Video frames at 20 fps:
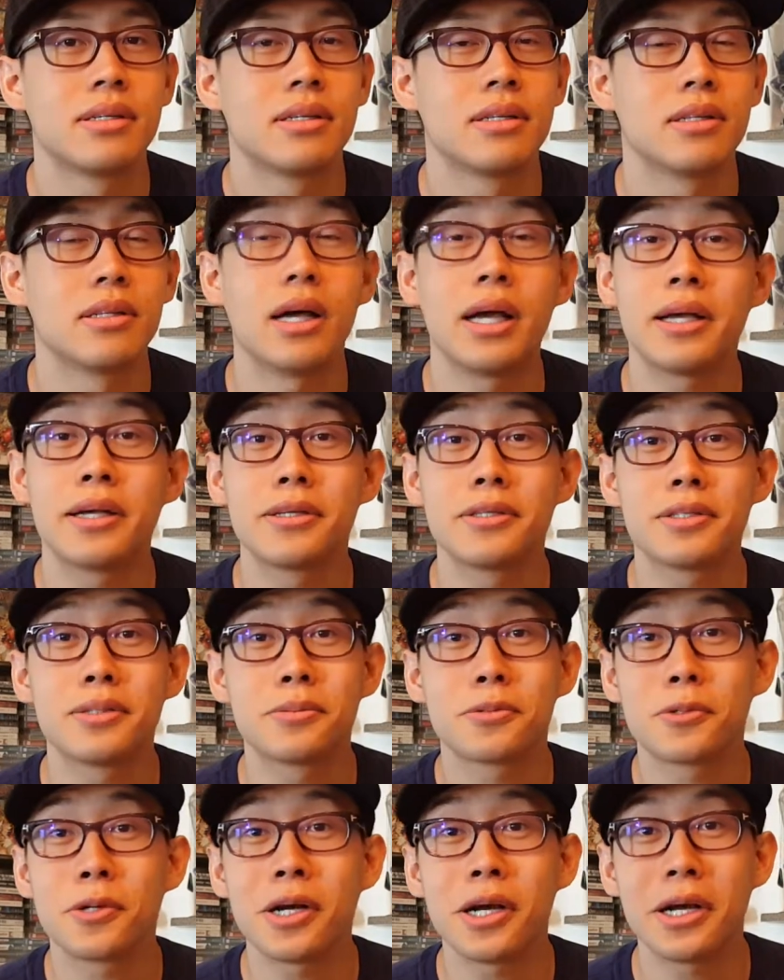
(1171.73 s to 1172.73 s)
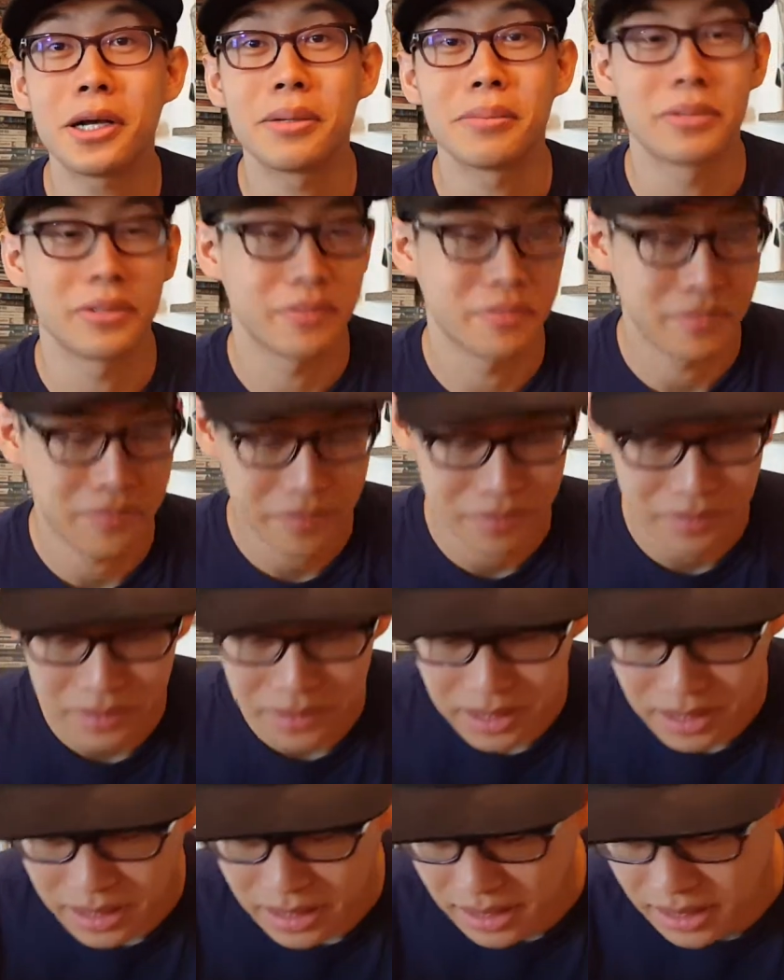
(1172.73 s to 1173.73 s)
like and subscribe.
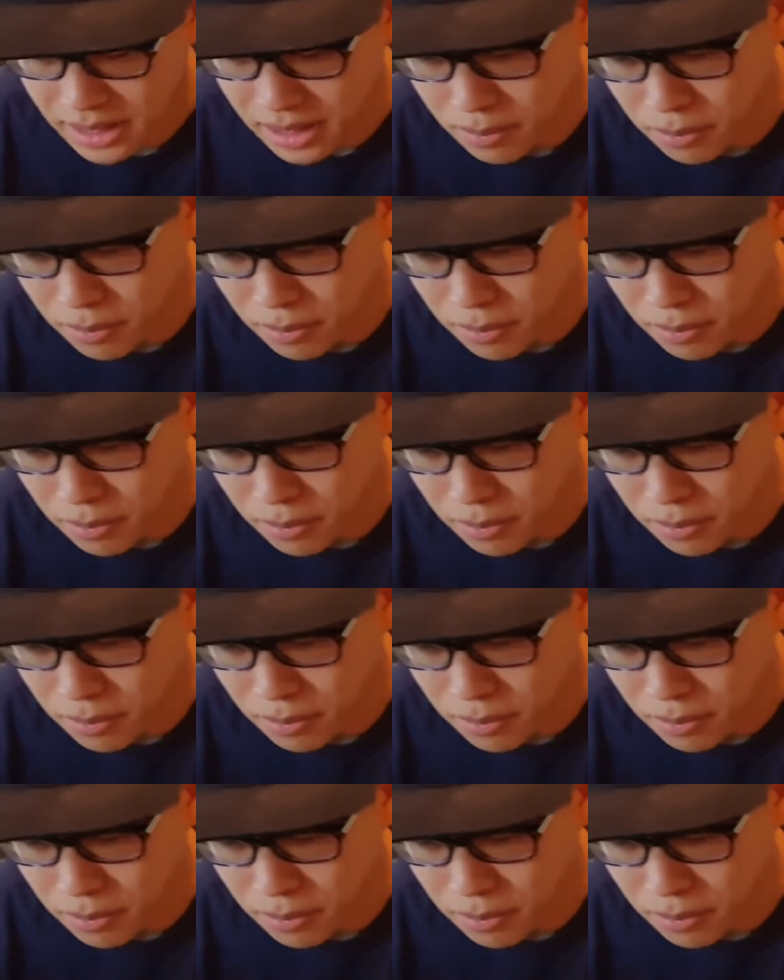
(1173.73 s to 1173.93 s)
And I'll